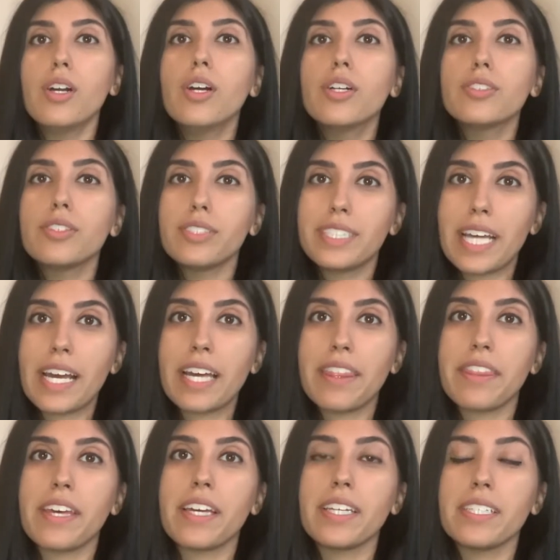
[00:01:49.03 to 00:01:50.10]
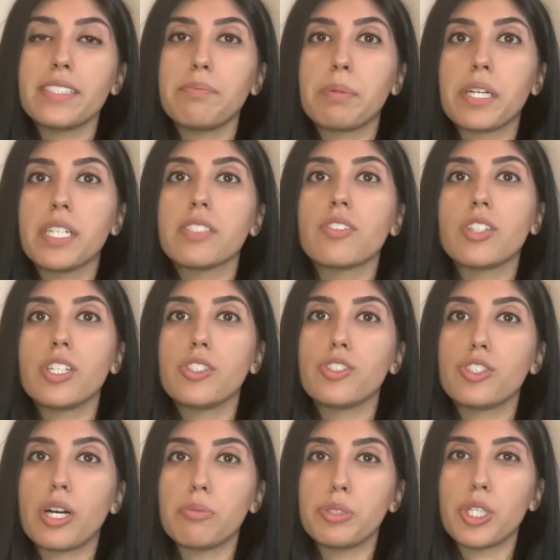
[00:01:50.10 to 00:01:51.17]
So second thing is, because of those
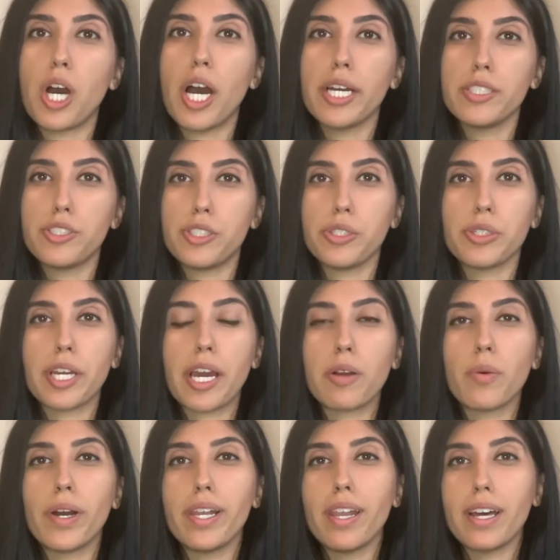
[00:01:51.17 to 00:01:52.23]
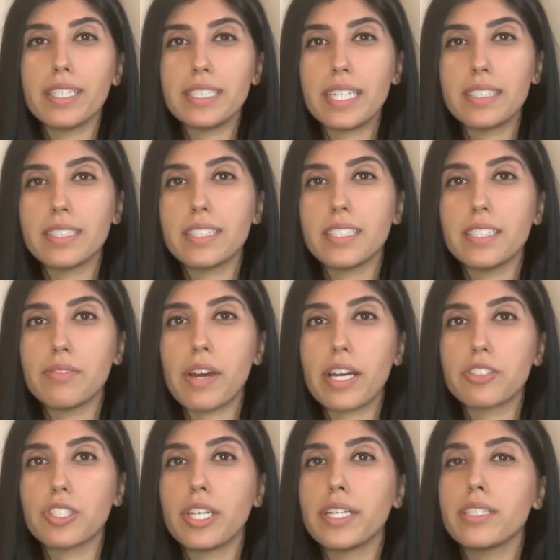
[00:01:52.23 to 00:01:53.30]
drops, your eyes do get quite light sensitive
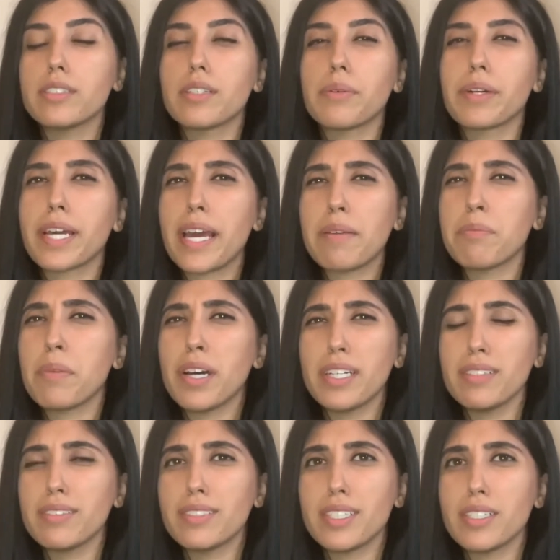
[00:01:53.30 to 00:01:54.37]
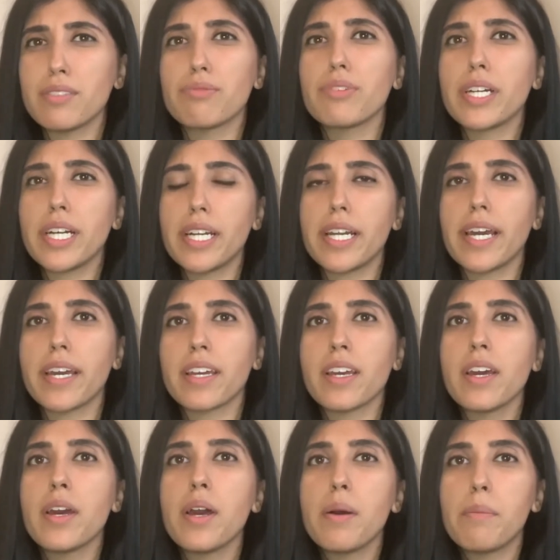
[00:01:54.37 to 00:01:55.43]
actually. So again, mine didn't really,
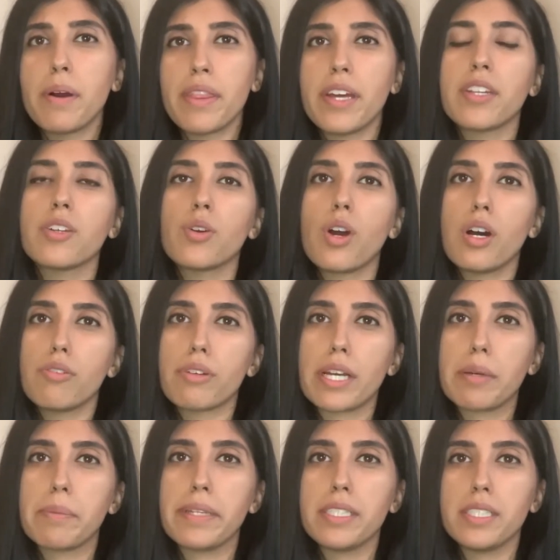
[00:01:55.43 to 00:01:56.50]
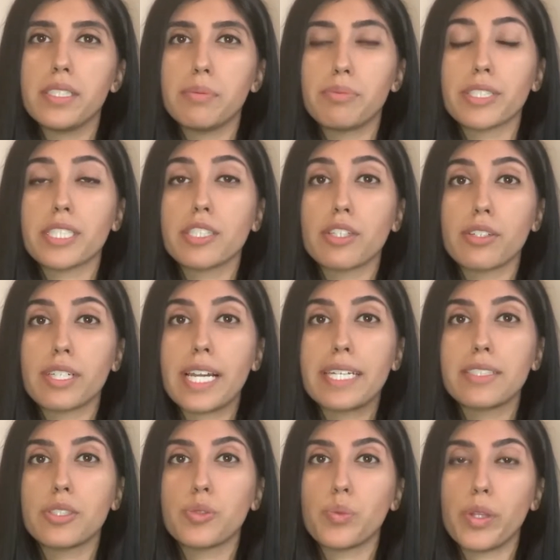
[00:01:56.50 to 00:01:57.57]
but then you are recommended to bring
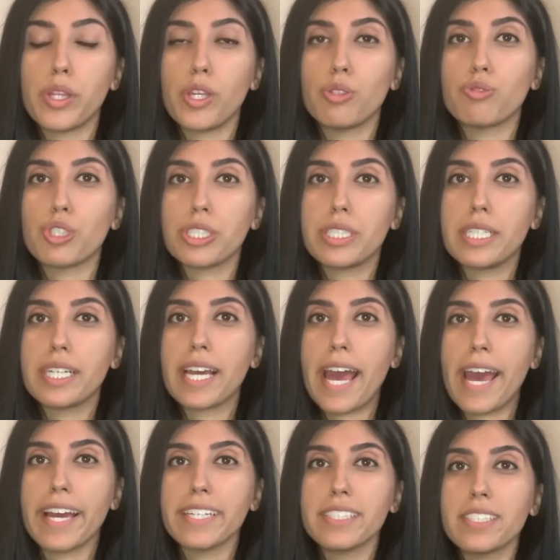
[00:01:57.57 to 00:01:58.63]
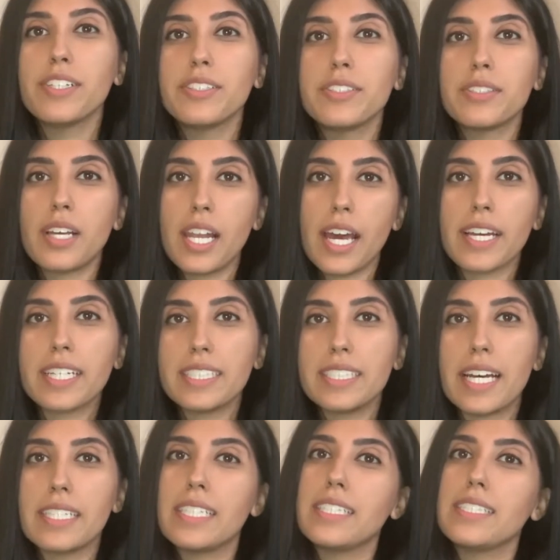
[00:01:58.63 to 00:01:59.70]
sunglasses with you just in case. So like I
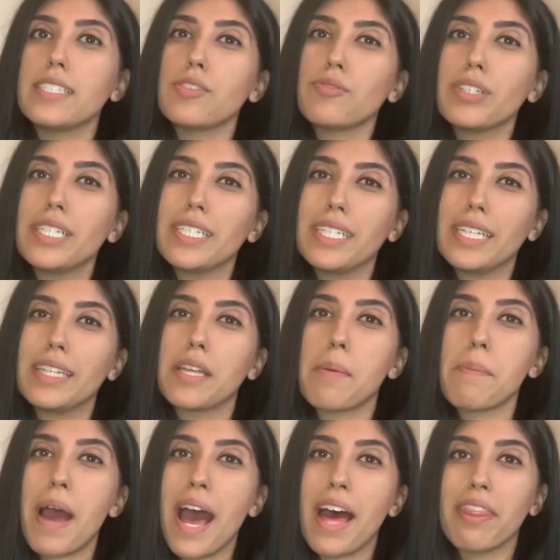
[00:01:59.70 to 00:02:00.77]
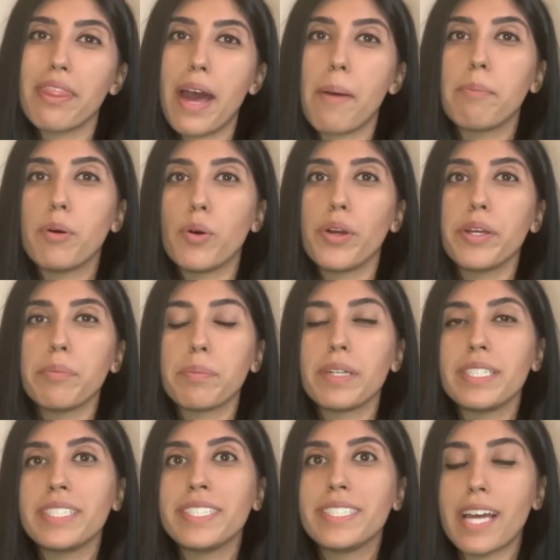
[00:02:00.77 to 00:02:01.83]
said, I didn't really need them at that point,
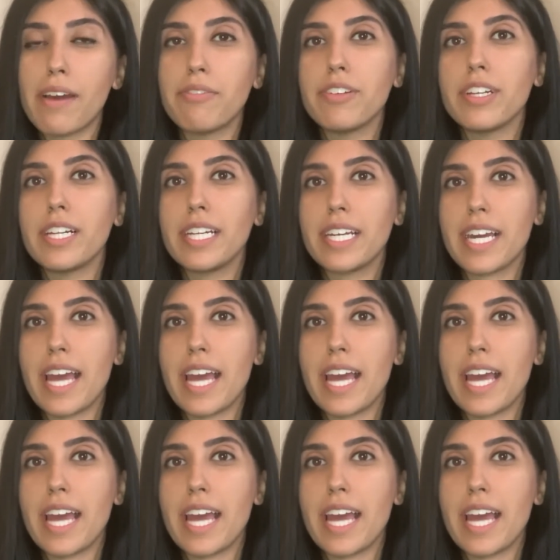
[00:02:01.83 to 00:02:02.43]
but definitely